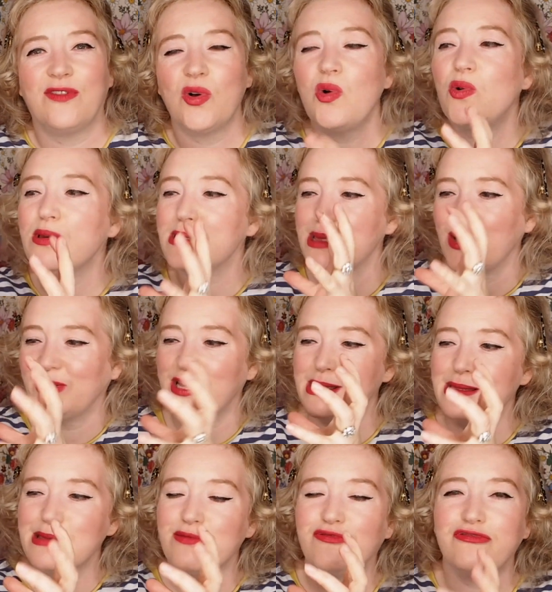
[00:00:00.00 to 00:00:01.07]
Also, this
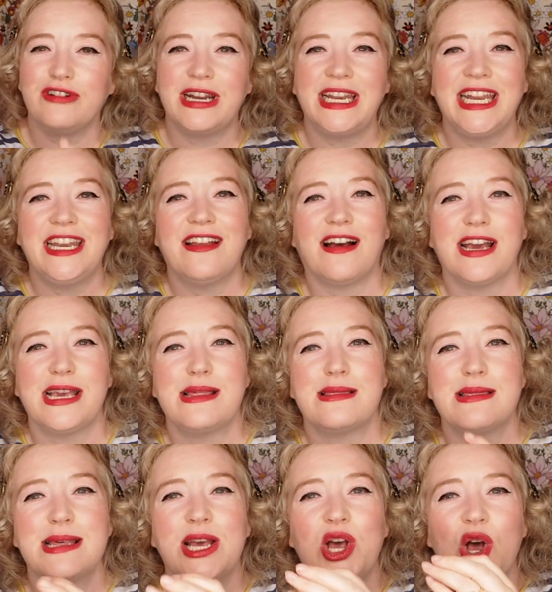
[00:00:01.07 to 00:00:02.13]
is a really
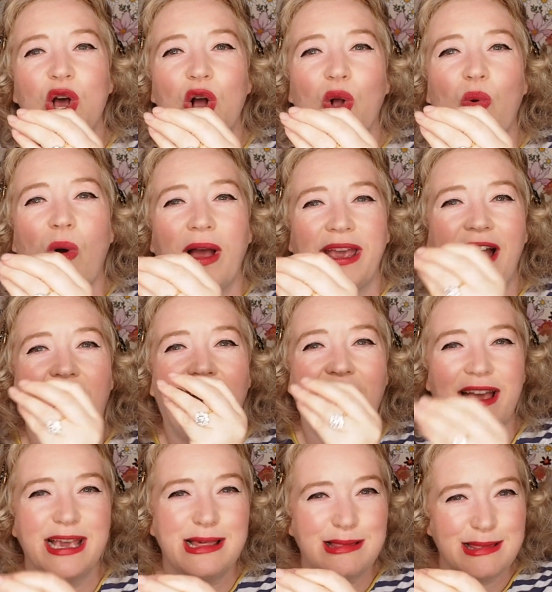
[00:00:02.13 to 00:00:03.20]
nice, quite
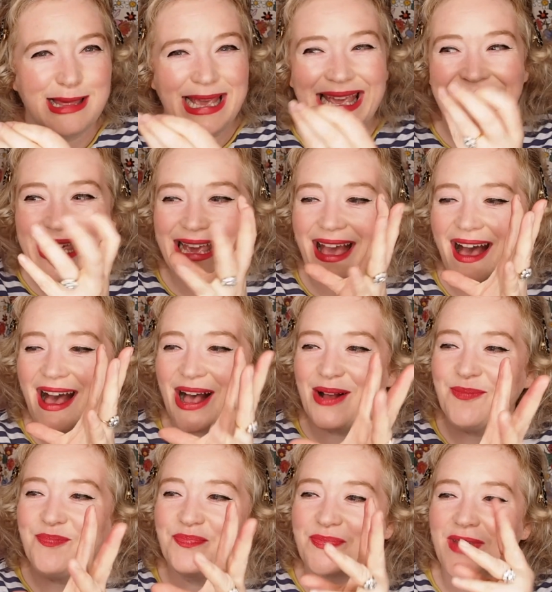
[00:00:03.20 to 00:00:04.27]
icy
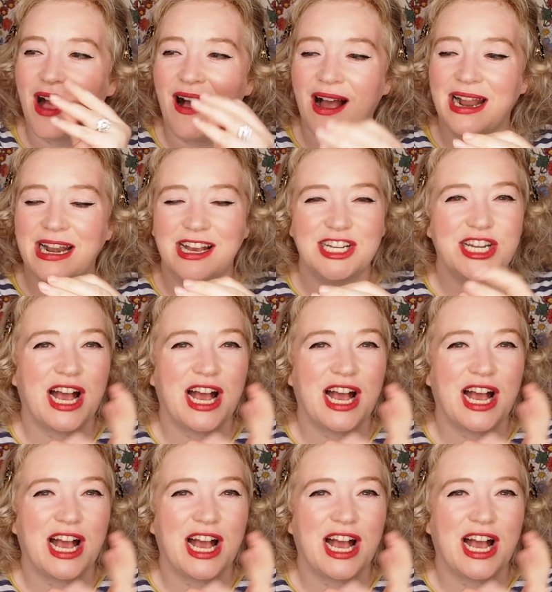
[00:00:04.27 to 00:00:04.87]
highlighter.